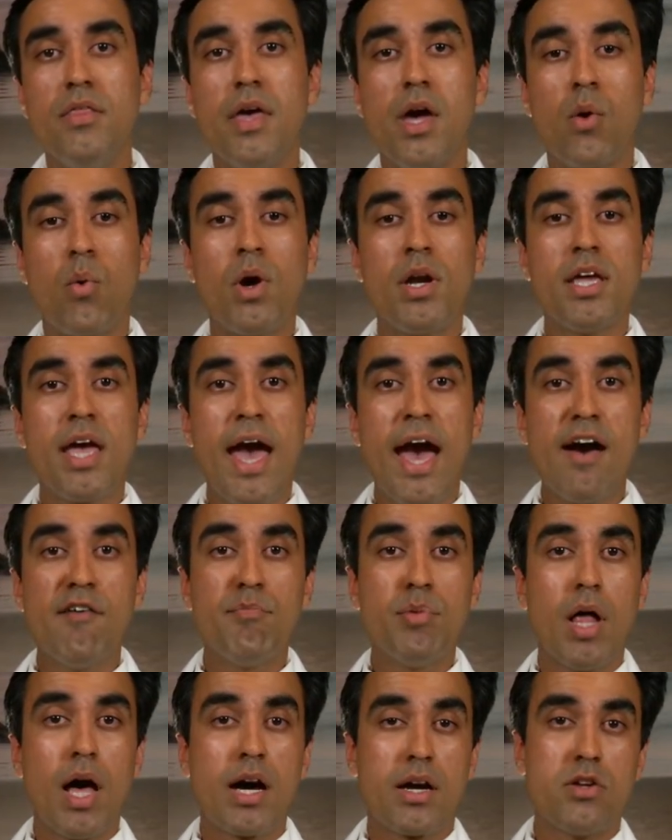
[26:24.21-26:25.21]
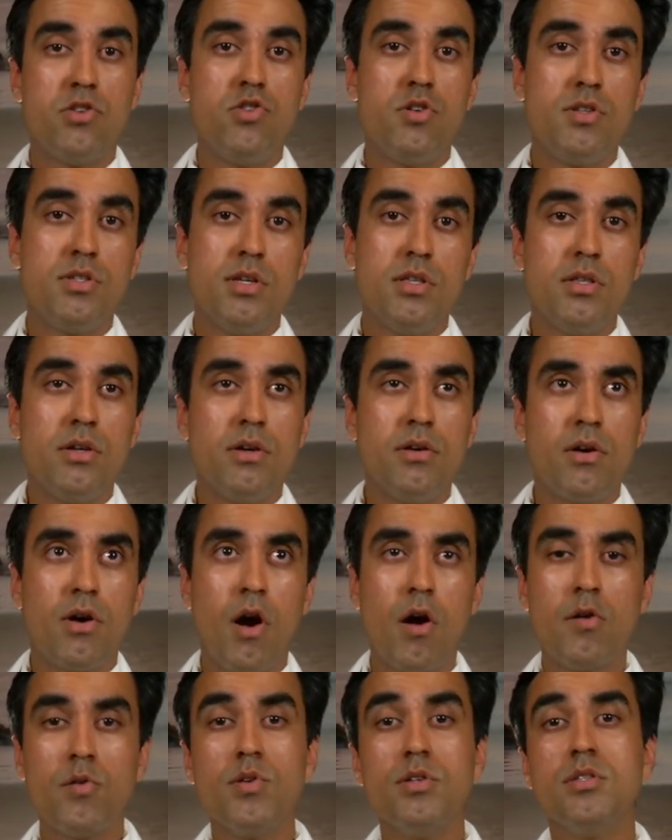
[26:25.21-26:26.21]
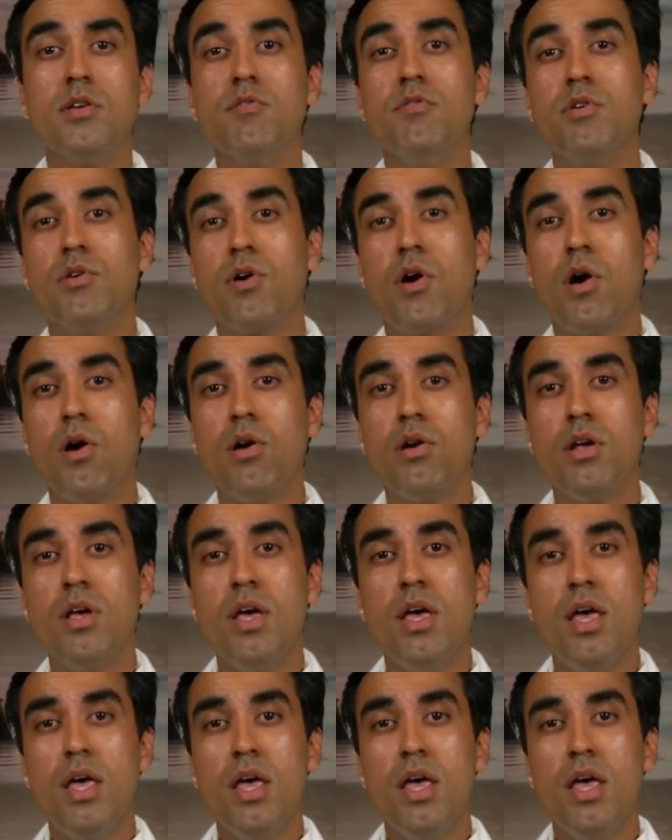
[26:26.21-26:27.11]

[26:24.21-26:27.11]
They already have blockages in their arteries of their heart.